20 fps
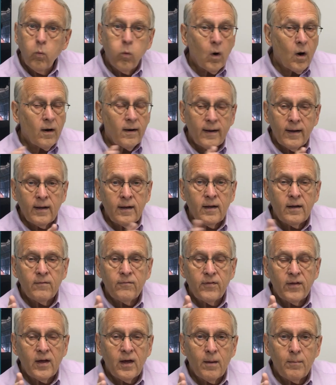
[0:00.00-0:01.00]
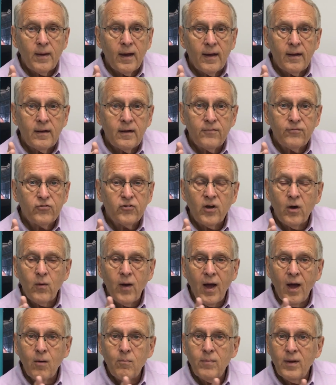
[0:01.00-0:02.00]
Were any of them, and if so,
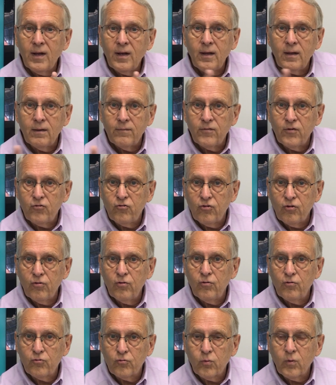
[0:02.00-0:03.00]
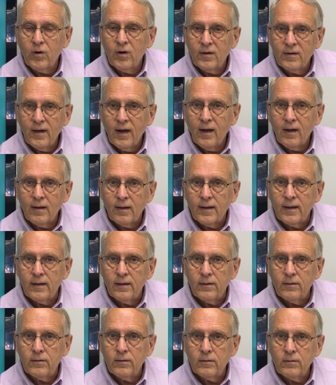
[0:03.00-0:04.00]
how many of the Jews were
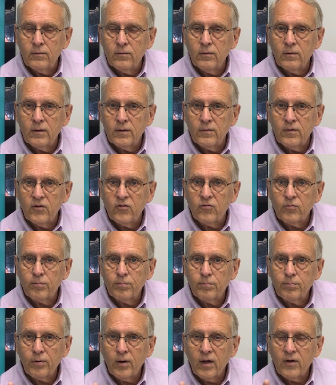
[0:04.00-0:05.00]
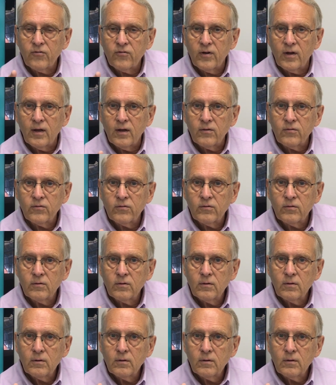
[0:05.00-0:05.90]
annihilated during this process?